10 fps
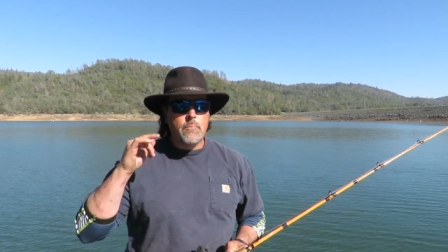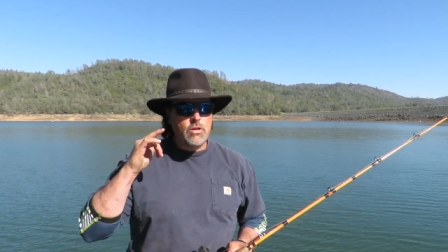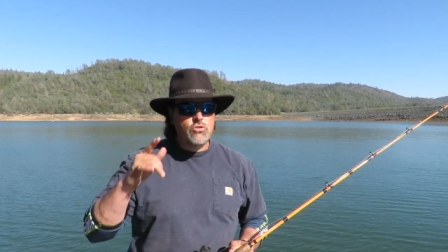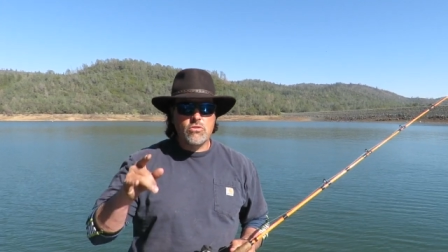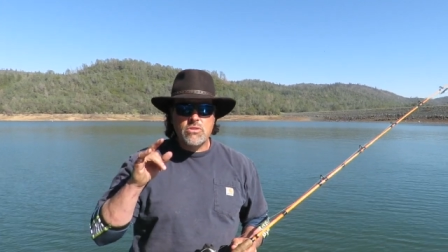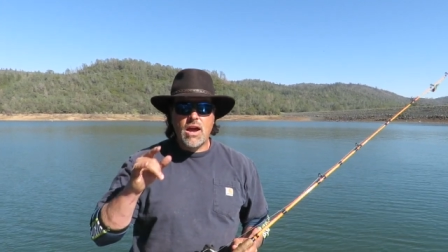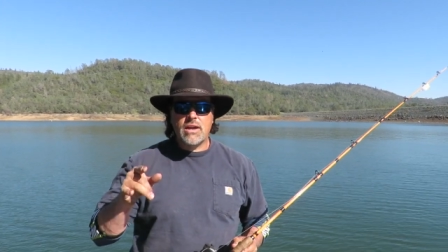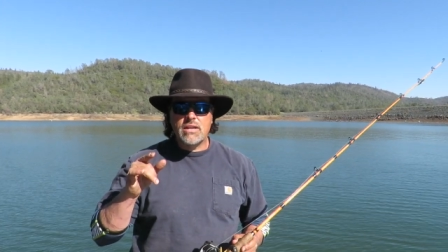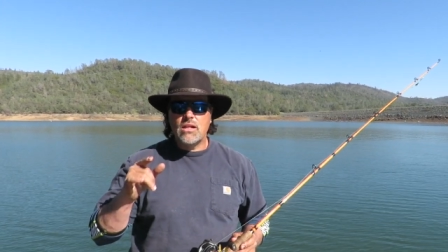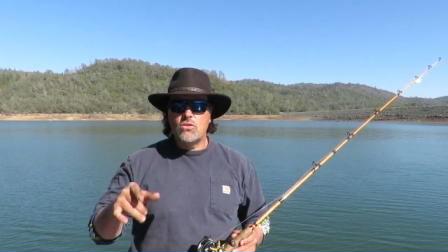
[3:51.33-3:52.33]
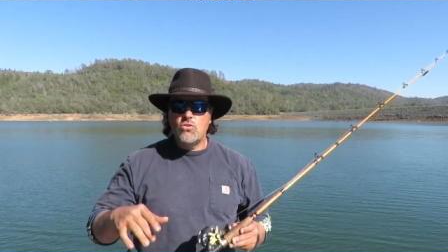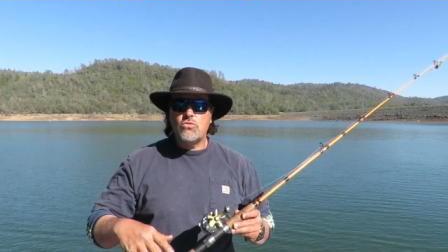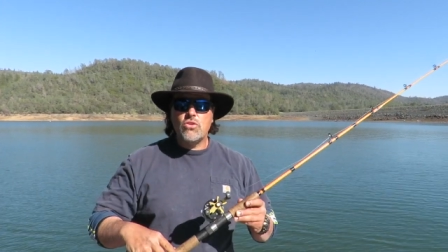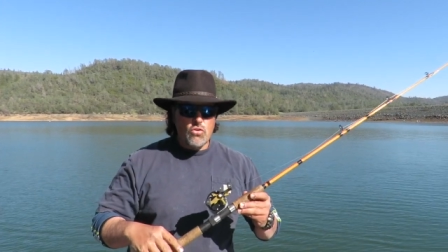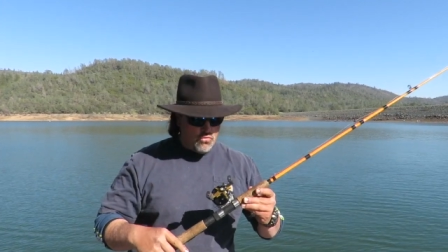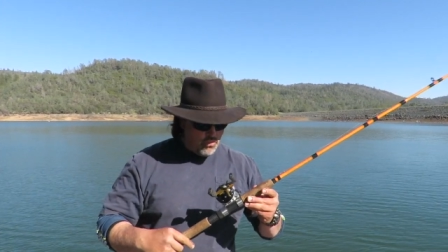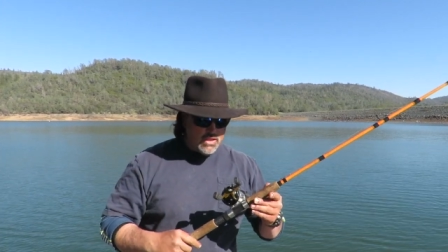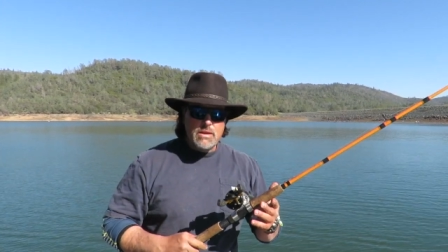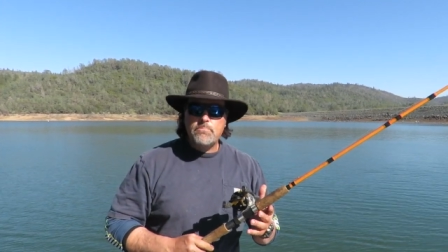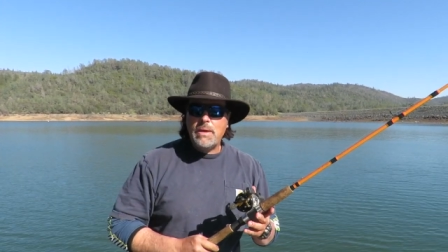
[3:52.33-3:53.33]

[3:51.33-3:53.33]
but you're not gonna lose those really